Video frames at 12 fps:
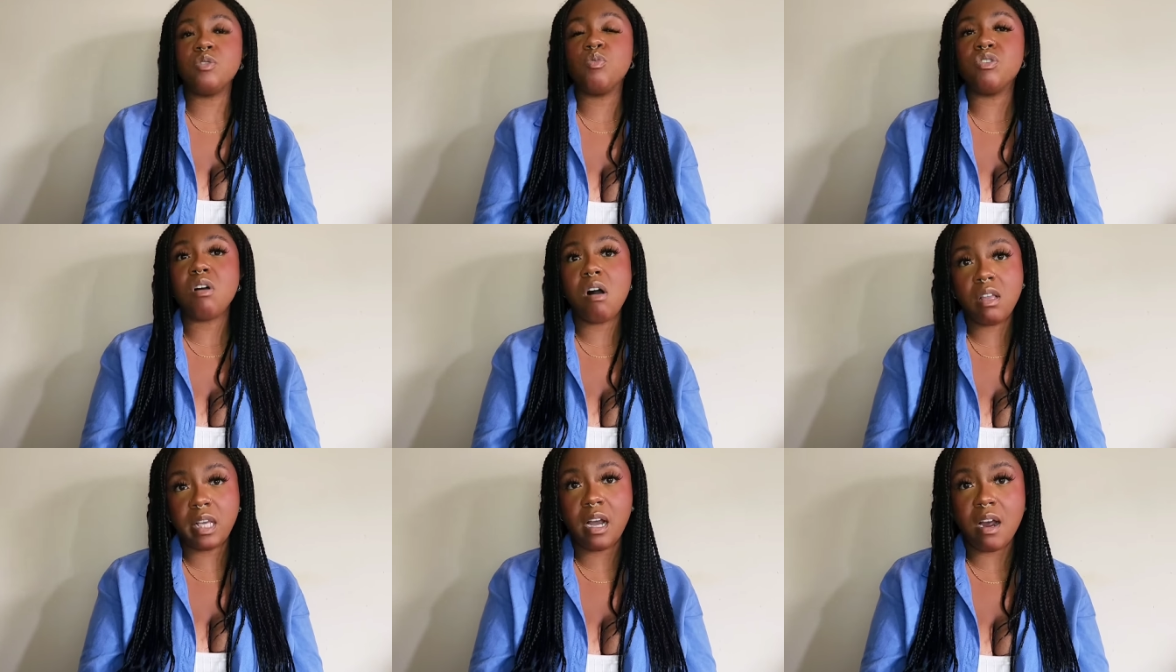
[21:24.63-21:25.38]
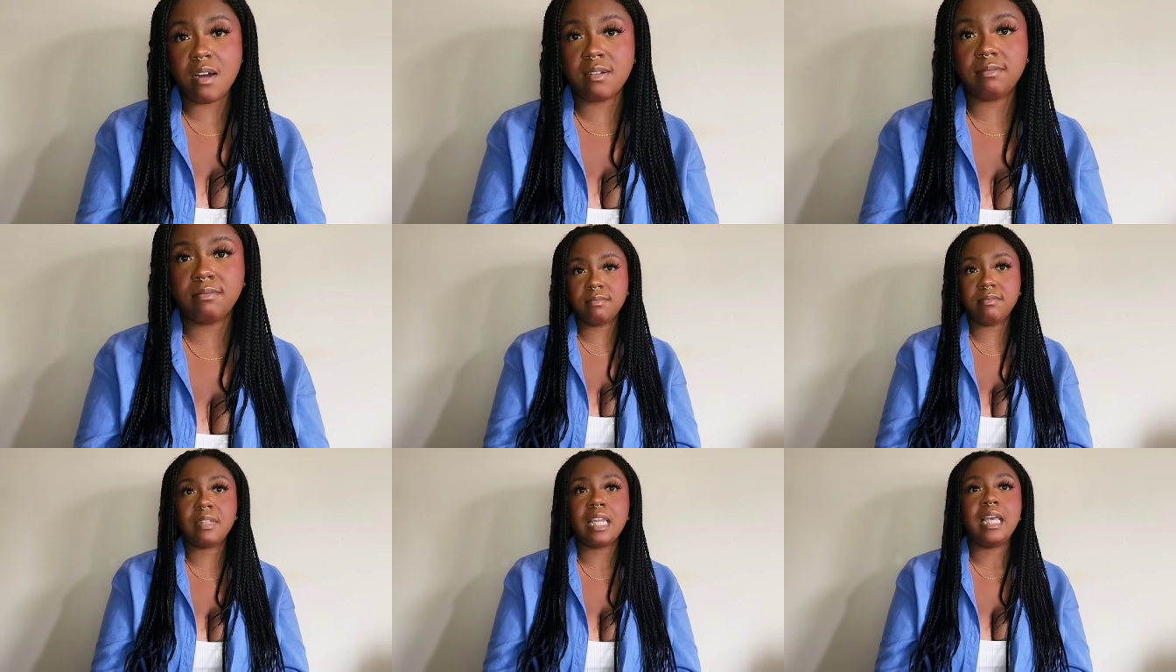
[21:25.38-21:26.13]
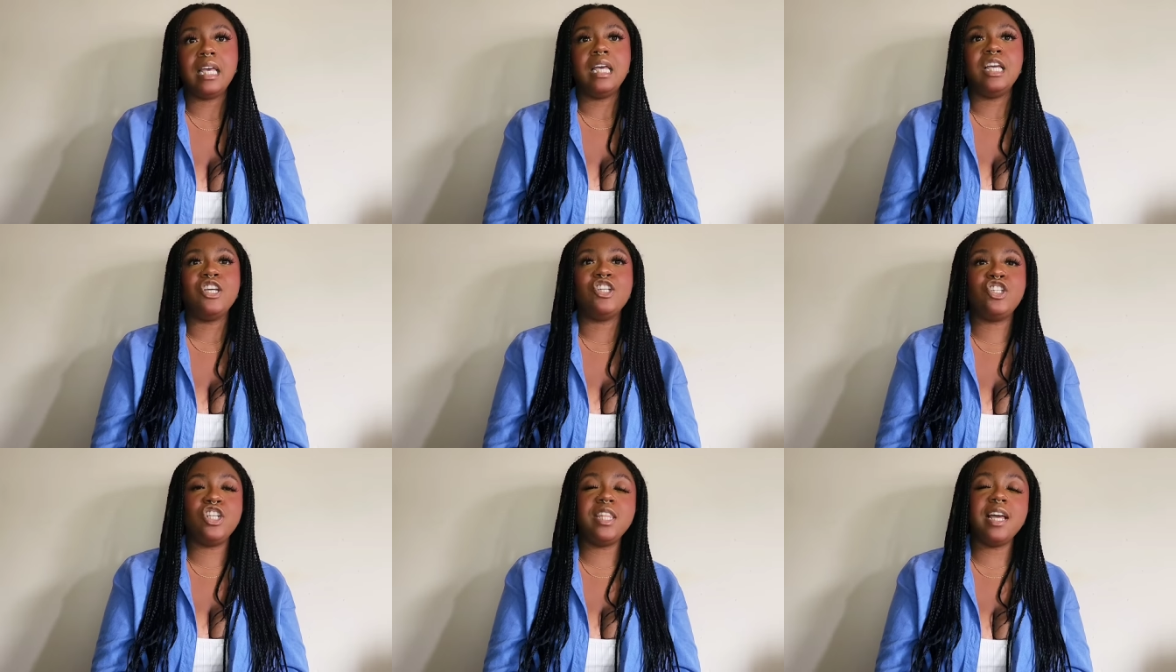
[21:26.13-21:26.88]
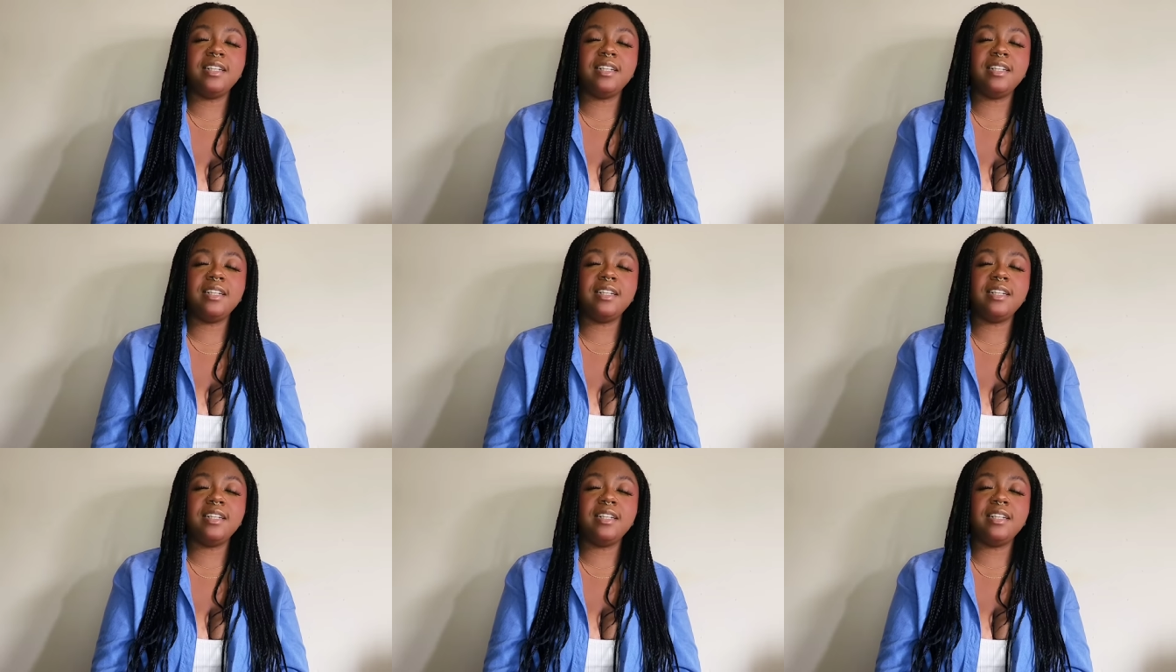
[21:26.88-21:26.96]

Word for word: was calling her. Be fucking for real. She then